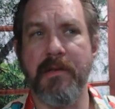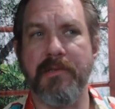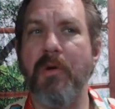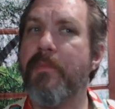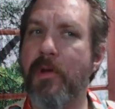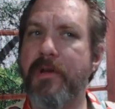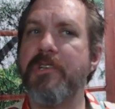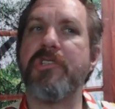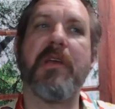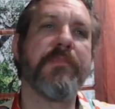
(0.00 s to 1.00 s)
So
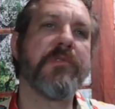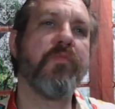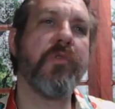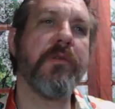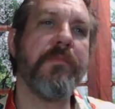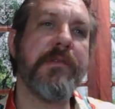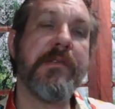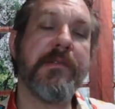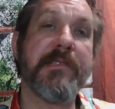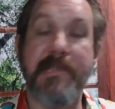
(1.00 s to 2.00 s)
American ships would
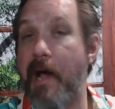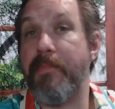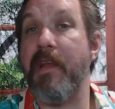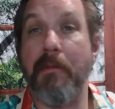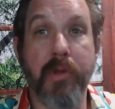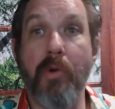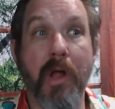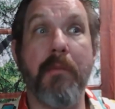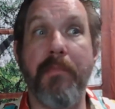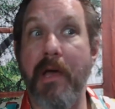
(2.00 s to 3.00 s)
stop getting blown
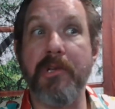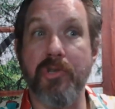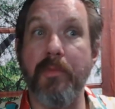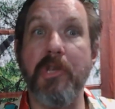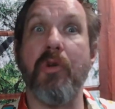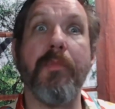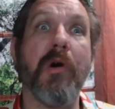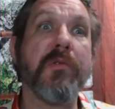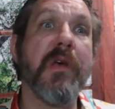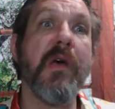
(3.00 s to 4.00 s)
up by German U
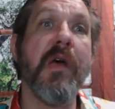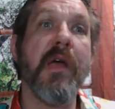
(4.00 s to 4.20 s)
boats.